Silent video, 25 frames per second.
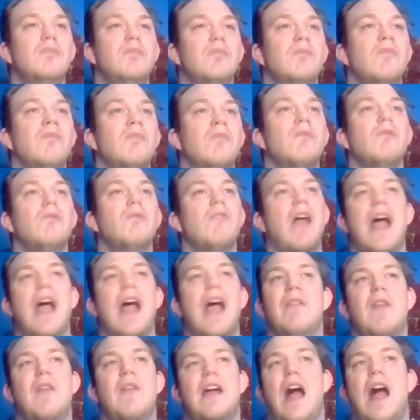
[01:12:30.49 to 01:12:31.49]
Good.
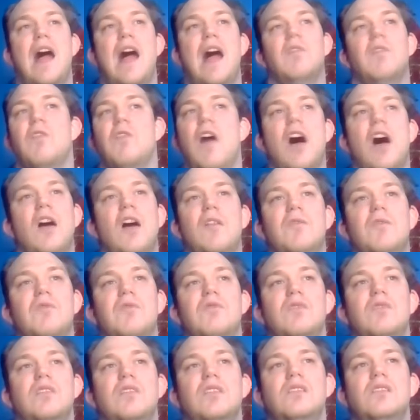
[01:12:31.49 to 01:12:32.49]
And like, I love.
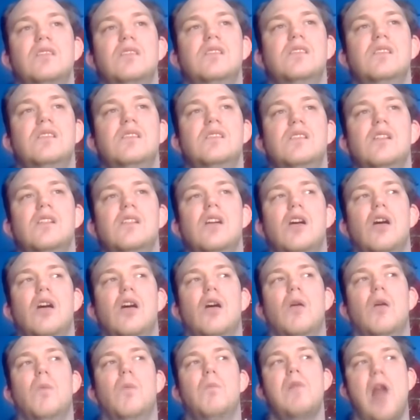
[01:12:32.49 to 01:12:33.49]

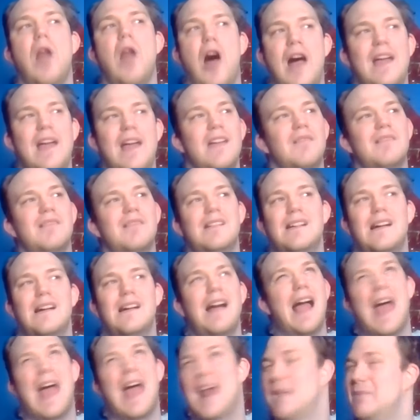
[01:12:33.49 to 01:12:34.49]
When I, and
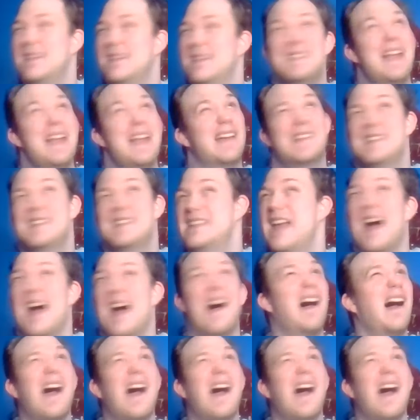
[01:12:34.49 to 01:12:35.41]
I'm going to say, yeah,